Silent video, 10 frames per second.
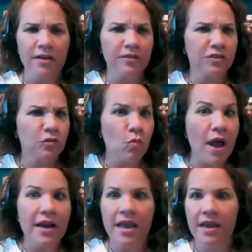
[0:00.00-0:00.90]

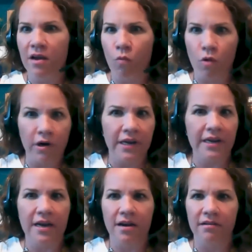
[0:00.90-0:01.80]
sweating and
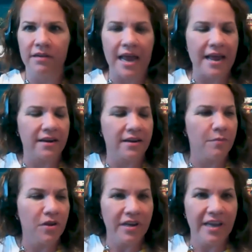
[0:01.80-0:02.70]
working and co- and
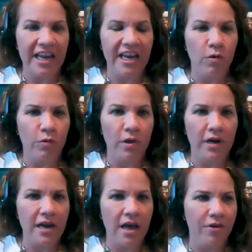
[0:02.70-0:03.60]
communicating with one
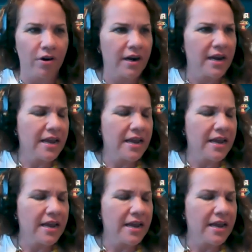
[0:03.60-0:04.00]
another,